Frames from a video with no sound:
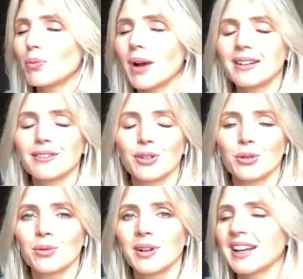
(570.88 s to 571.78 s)

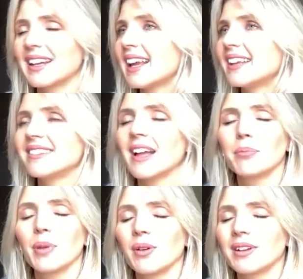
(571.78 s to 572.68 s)
wonderful. We're going to get
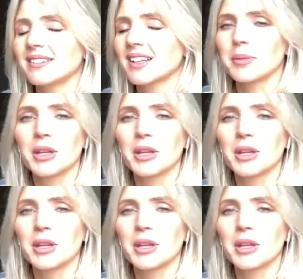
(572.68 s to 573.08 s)
sunburnt. It's going to be